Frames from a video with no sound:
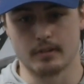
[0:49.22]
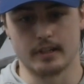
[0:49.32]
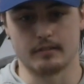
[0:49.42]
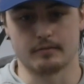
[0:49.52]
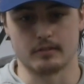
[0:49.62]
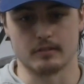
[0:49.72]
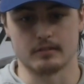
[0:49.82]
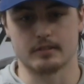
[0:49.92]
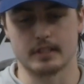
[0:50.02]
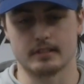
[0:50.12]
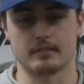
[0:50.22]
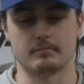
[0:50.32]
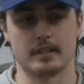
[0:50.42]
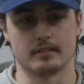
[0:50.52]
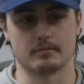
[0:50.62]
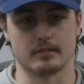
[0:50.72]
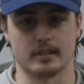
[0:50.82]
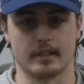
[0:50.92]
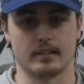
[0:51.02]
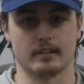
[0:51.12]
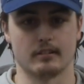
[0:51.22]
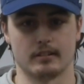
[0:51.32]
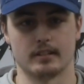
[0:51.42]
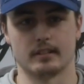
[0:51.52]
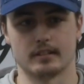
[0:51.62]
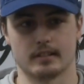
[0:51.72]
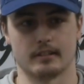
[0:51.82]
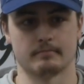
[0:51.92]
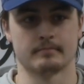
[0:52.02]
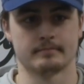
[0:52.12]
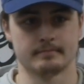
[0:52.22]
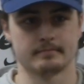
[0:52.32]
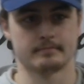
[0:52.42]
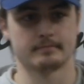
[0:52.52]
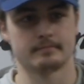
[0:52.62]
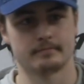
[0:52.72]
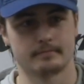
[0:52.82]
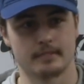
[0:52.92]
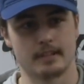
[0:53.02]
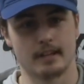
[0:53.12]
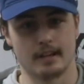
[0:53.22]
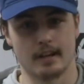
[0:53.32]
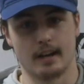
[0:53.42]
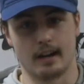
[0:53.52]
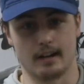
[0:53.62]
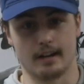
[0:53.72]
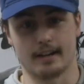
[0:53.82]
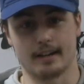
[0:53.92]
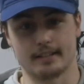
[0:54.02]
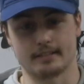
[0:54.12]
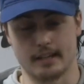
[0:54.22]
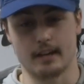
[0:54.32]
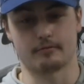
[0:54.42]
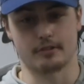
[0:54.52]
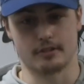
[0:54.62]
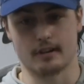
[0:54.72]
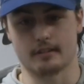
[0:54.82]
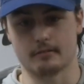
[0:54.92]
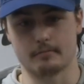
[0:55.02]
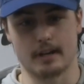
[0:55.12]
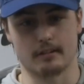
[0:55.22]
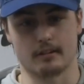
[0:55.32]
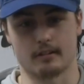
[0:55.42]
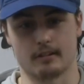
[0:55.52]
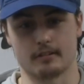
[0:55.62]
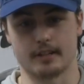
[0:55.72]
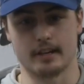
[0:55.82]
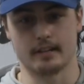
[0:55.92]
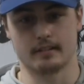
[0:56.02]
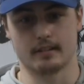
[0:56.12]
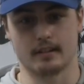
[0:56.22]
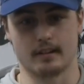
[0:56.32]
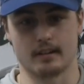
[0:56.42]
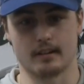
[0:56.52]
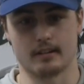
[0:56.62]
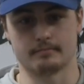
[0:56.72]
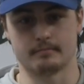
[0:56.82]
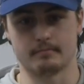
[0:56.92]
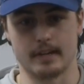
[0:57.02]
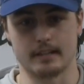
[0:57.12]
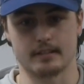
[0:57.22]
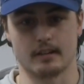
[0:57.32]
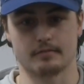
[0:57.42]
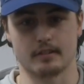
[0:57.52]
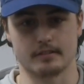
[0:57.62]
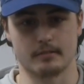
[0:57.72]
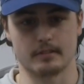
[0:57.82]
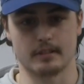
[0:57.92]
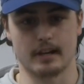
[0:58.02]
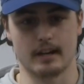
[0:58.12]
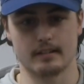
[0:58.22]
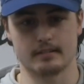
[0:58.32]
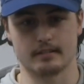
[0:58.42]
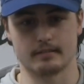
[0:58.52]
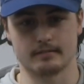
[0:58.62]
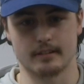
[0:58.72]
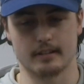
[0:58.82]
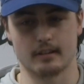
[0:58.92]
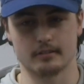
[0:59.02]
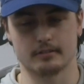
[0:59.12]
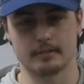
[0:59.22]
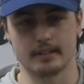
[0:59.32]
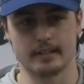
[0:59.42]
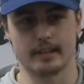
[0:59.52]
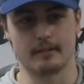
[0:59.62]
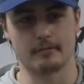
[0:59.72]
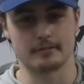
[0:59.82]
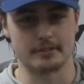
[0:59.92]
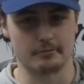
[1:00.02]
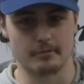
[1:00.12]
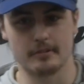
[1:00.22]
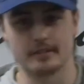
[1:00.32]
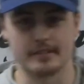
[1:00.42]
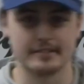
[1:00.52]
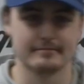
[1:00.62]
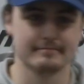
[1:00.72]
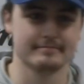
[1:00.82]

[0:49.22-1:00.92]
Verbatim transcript: playing a full 60 minutes was the key going into this game. Uh, yeah, for sure. I thought we battled hard all night, uh, made it tough on some of their guys, and ultimately came out with two points.